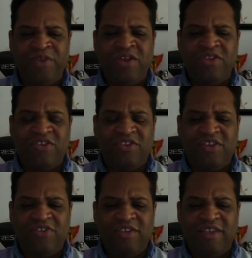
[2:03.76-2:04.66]
to
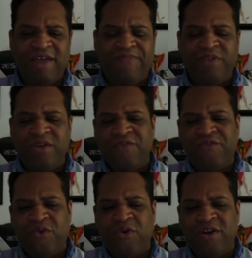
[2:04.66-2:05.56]
Disneyland
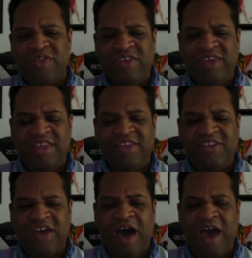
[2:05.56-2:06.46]
for the
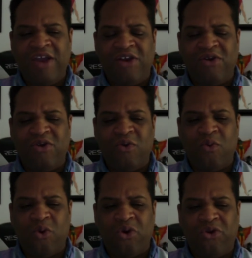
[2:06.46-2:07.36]
entire
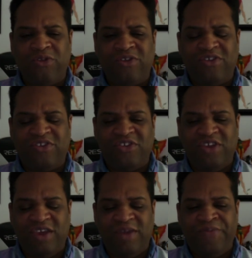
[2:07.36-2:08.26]
world to
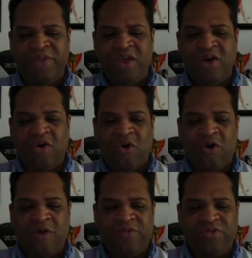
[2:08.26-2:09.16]
see
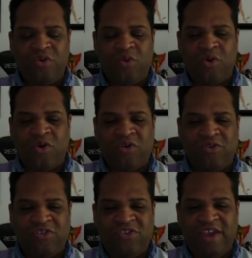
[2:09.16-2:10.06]
on the
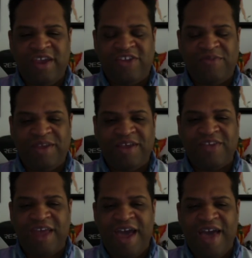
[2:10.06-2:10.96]
world stage.
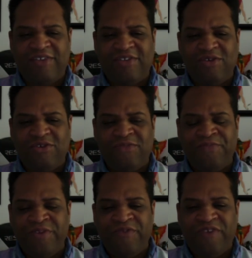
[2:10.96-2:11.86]
Because as those
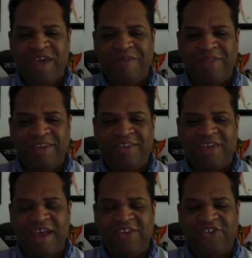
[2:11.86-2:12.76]

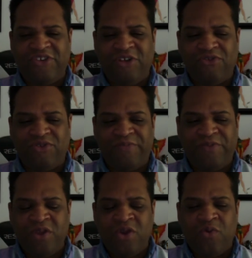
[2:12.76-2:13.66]
families and children
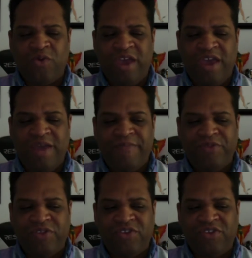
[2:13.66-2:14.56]

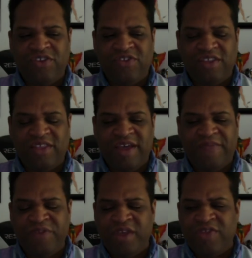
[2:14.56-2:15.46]
came to
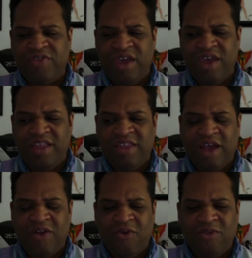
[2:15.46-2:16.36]
Disneyland, they
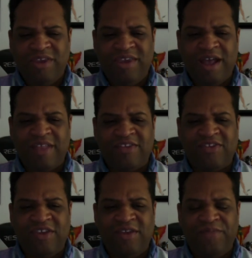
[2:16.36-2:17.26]
not only got to
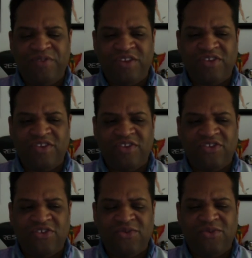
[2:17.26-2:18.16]
see Disney's
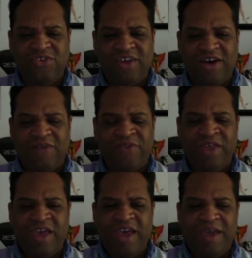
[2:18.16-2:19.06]
Toontown,
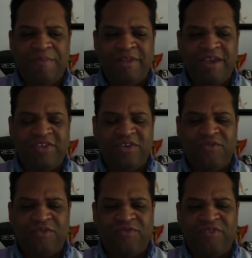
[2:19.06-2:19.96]
a place
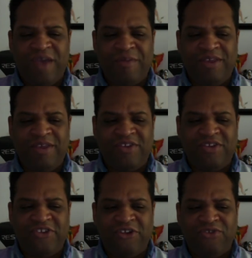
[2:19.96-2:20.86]
for families and
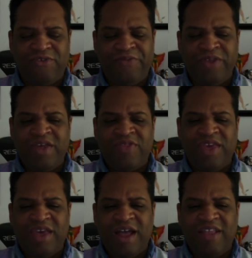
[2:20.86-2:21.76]
children,
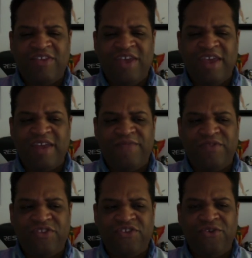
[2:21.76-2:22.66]
they got taken
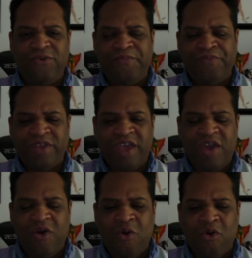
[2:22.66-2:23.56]
to a
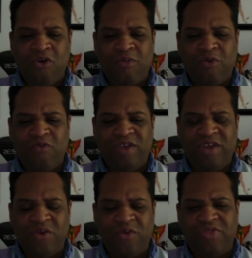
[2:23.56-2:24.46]
horror movie
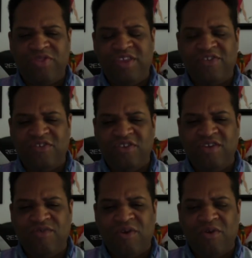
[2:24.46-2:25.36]
with these
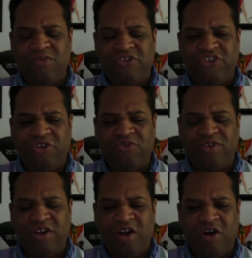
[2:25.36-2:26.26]
Negro
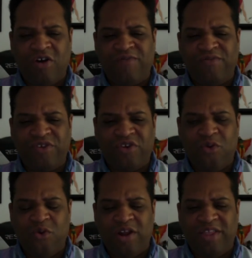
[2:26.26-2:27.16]
children of the
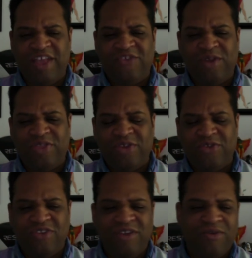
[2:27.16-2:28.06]
corn. And that's what those
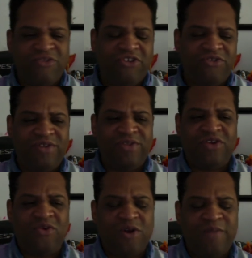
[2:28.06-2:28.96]
Negro children of the
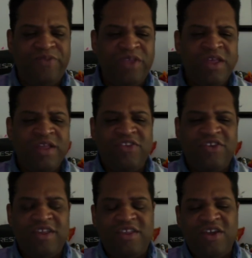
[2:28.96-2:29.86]
corn
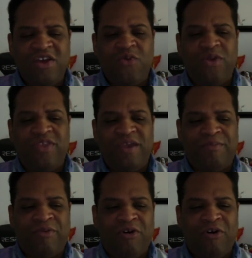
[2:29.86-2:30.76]
did when they
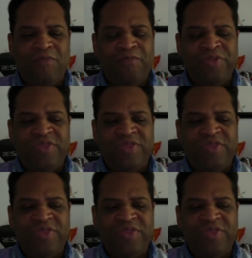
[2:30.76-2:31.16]
brawled.